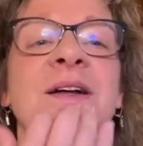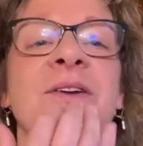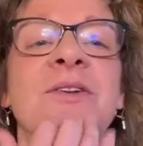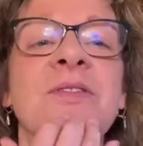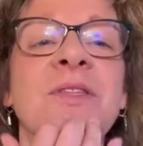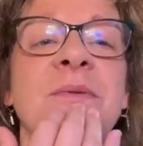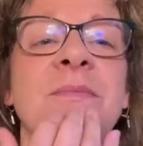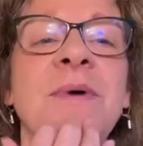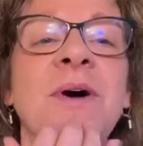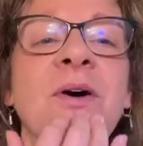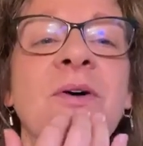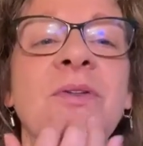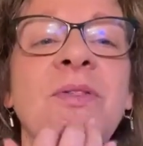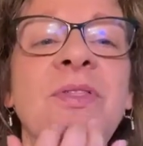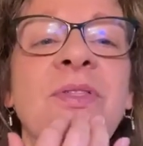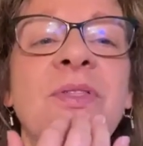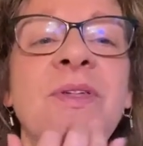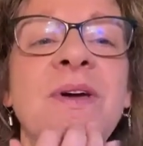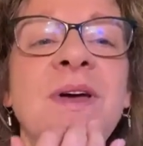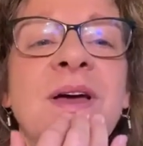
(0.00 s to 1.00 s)
Under the
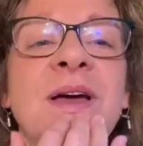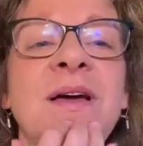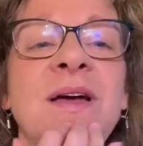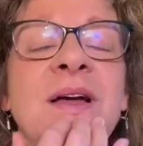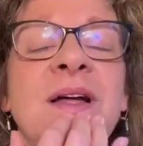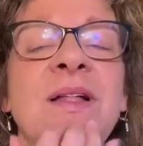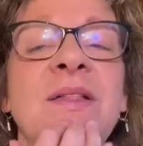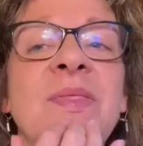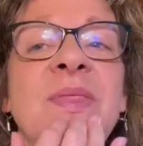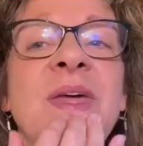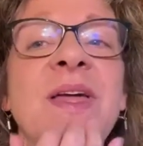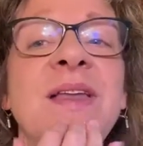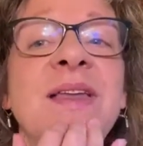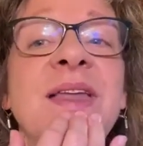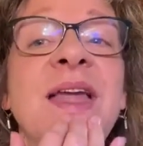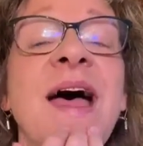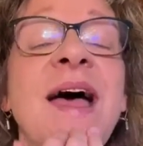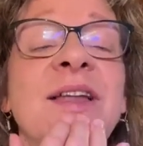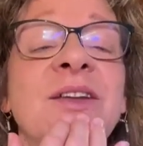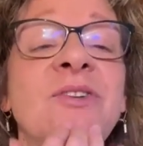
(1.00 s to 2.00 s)
mouth,
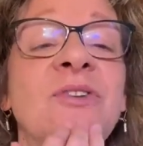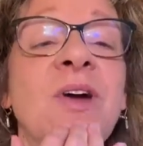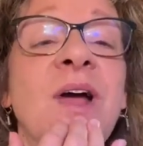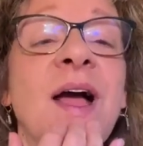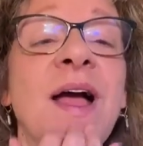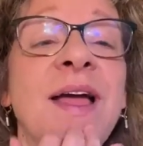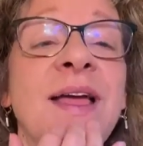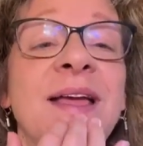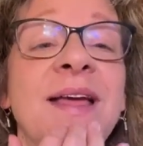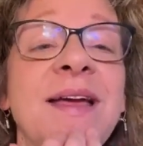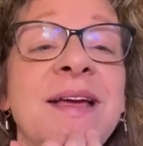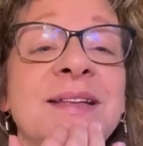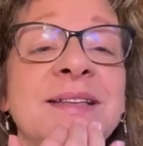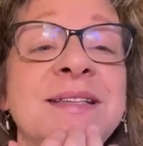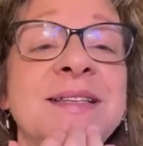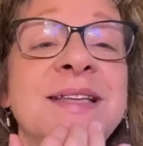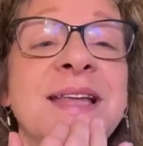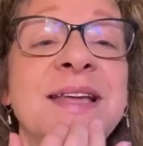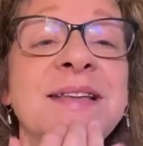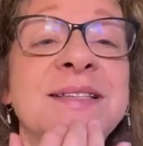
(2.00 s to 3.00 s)
than not try
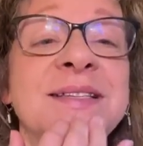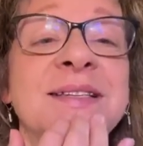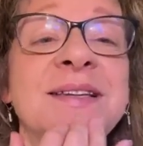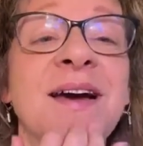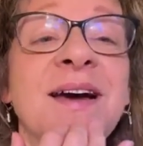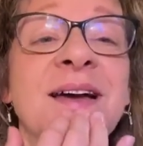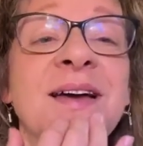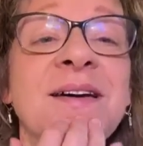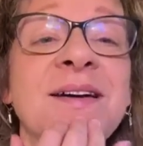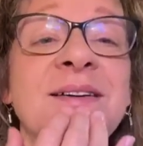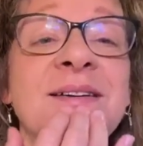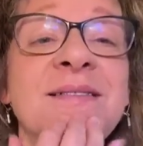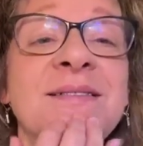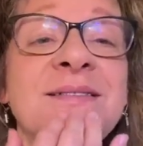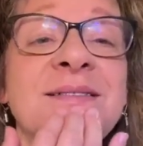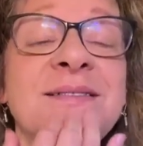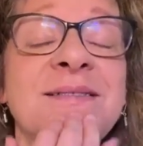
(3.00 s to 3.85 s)
and stay stuck.